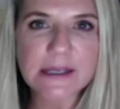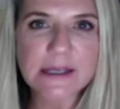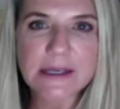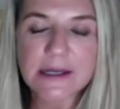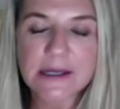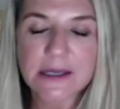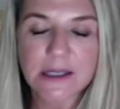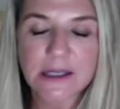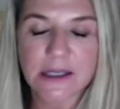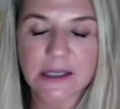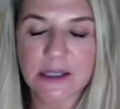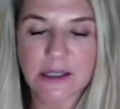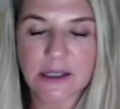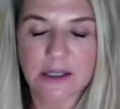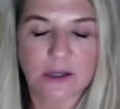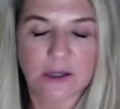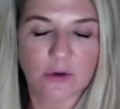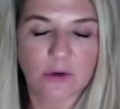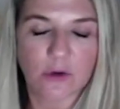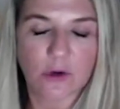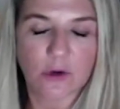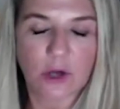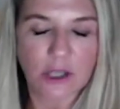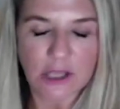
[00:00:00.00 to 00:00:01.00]
to be
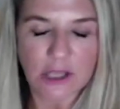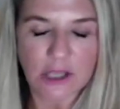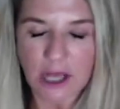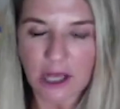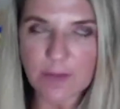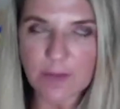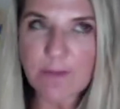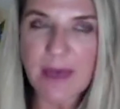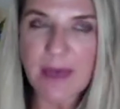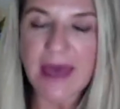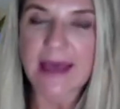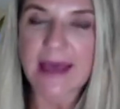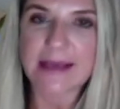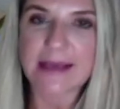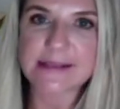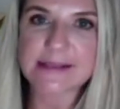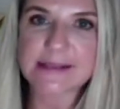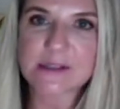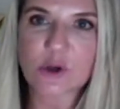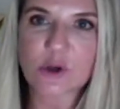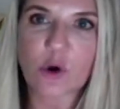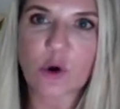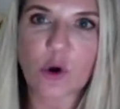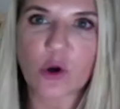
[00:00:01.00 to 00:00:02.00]

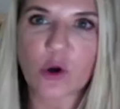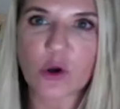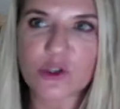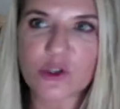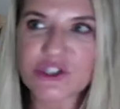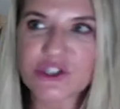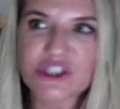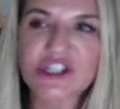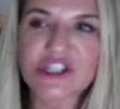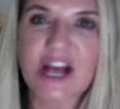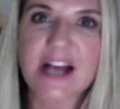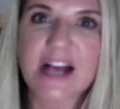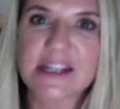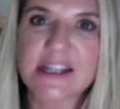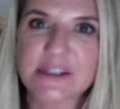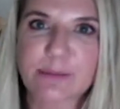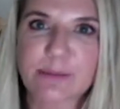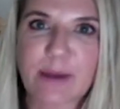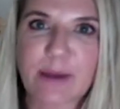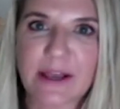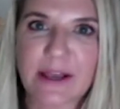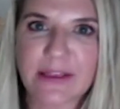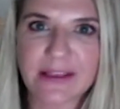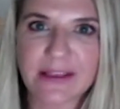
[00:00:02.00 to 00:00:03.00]
amazed or
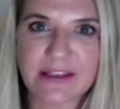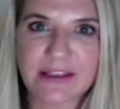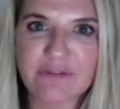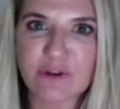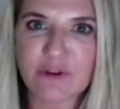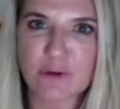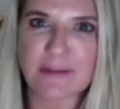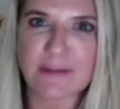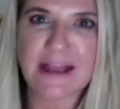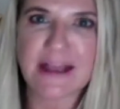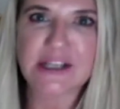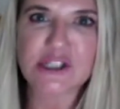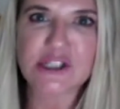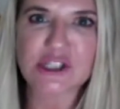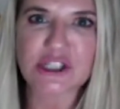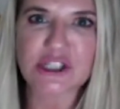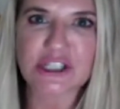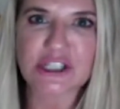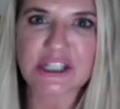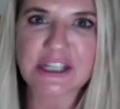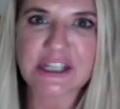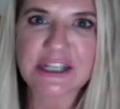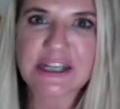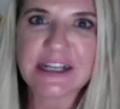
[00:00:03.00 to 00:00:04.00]
stunned by the
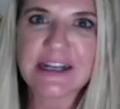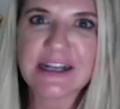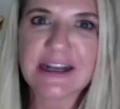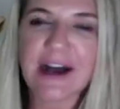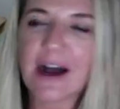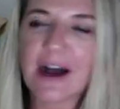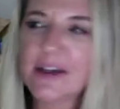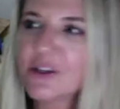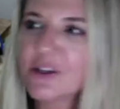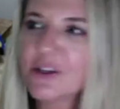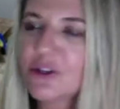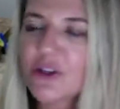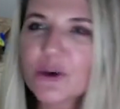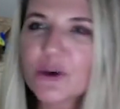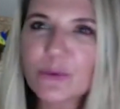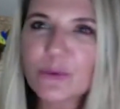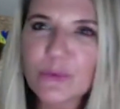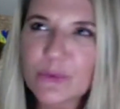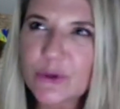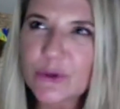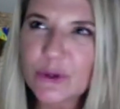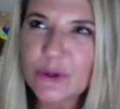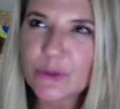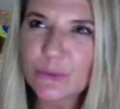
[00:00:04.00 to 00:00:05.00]
information.
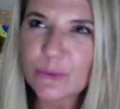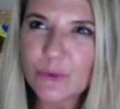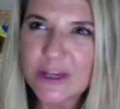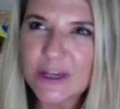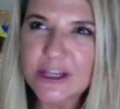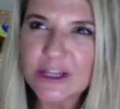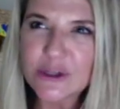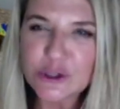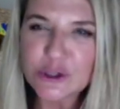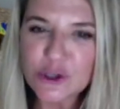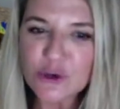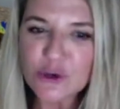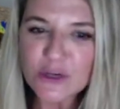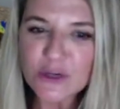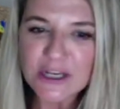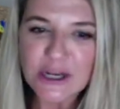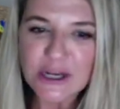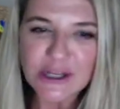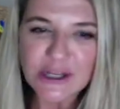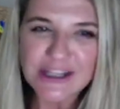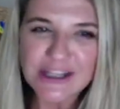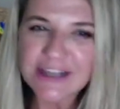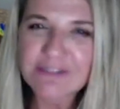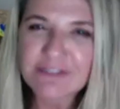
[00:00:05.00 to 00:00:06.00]
You
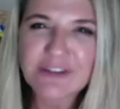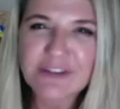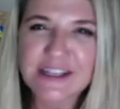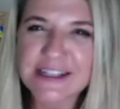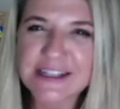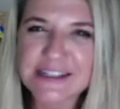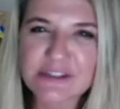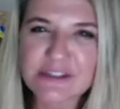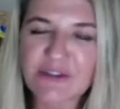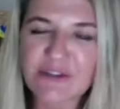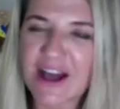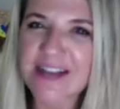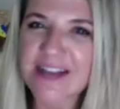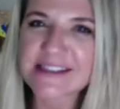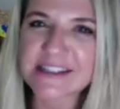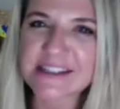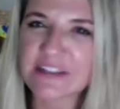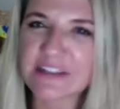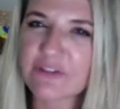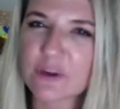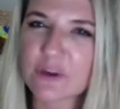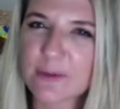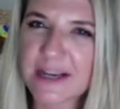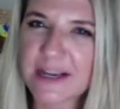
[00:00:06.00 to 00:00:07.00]
can give kids facts
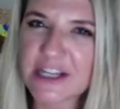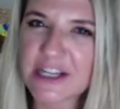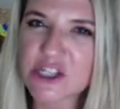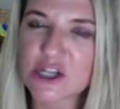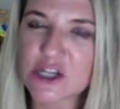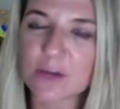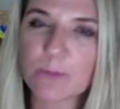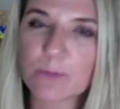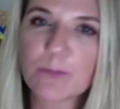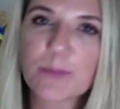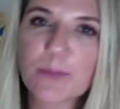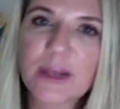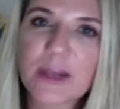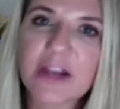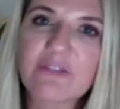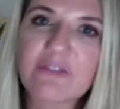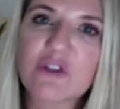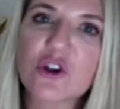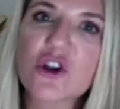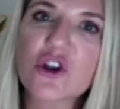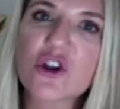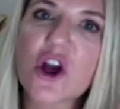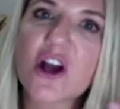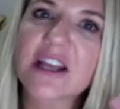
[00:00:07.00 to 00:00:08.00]
and information, but
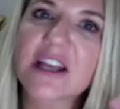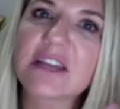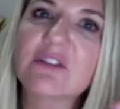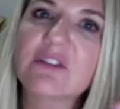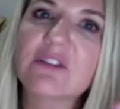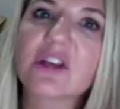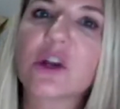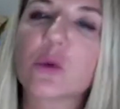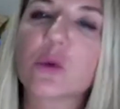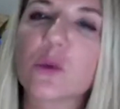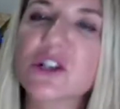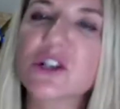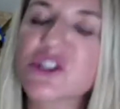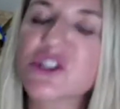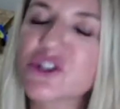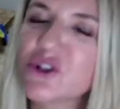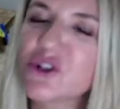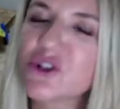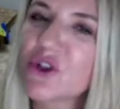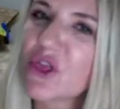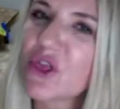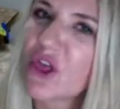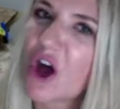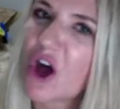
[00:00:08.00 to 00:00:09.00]
if you're not giving
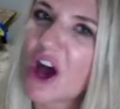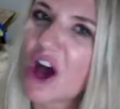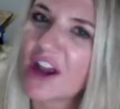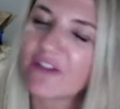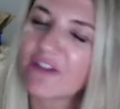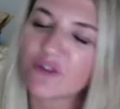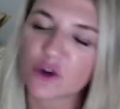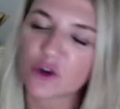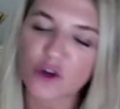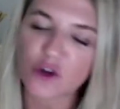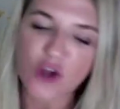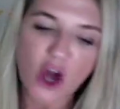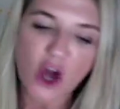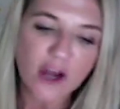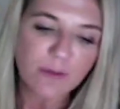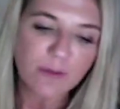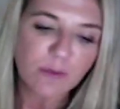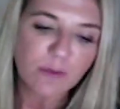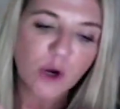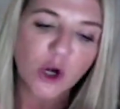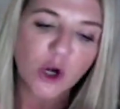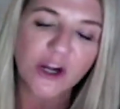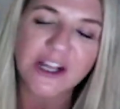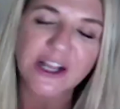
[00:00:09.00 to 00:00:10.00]
original thought, if you're not
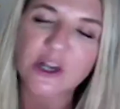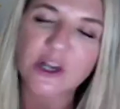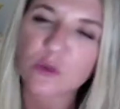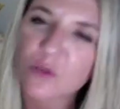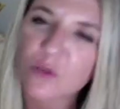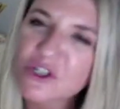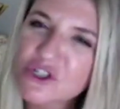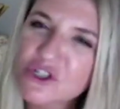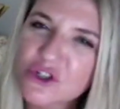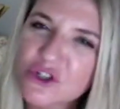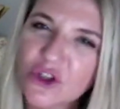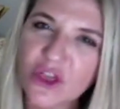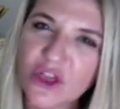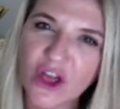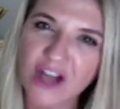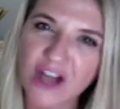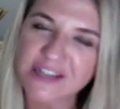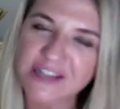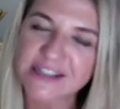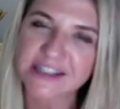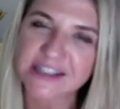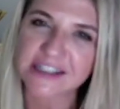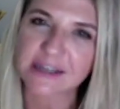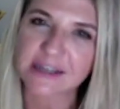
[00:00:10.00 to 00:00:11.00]
imparting original
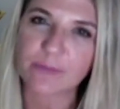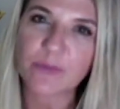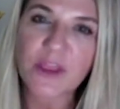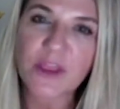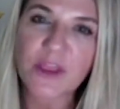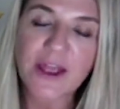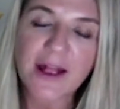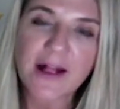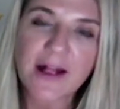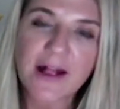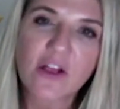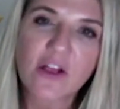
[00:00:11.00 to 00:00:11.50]
thought to them,